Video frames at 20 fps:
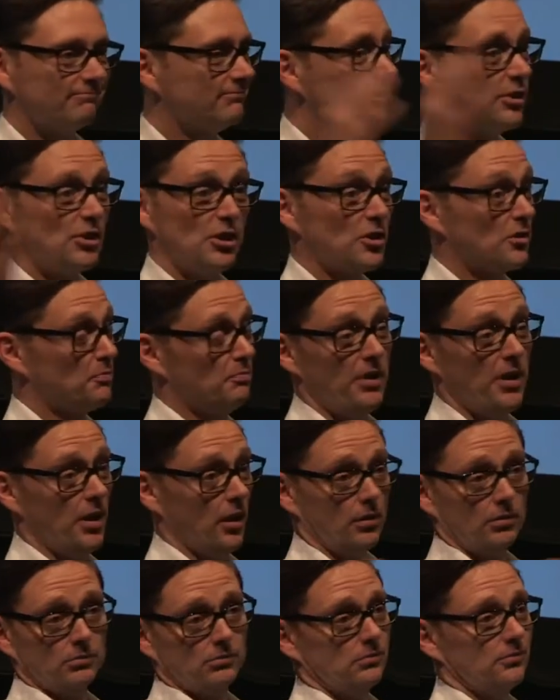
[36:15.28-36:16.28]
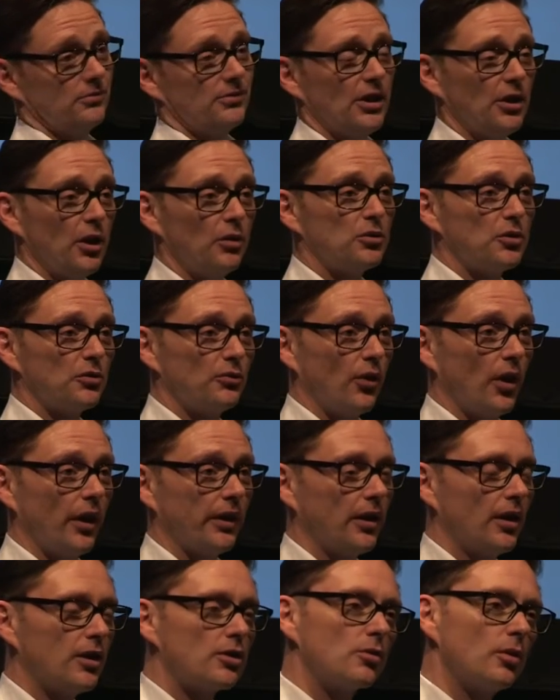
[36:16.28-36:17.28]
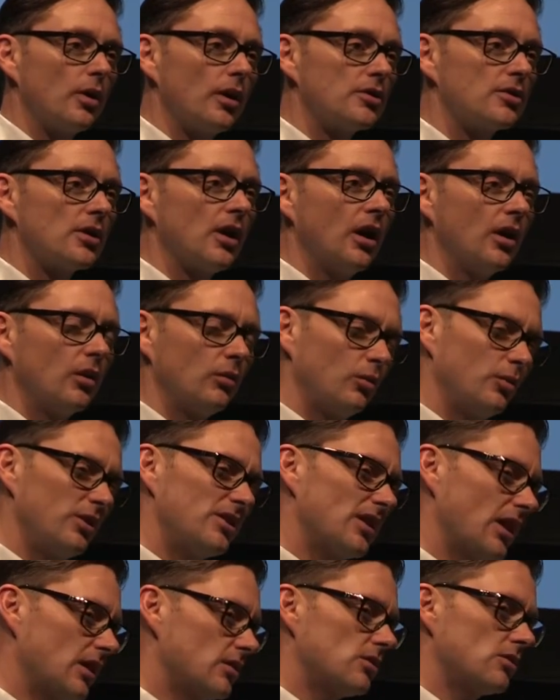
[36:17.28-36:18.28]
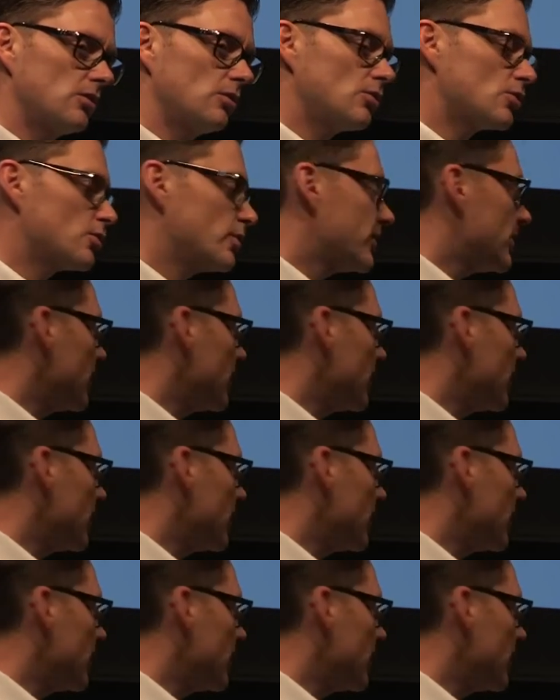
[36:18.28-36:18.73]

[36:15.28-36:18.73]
which is big. They don't define it, as well as what we tend to do is we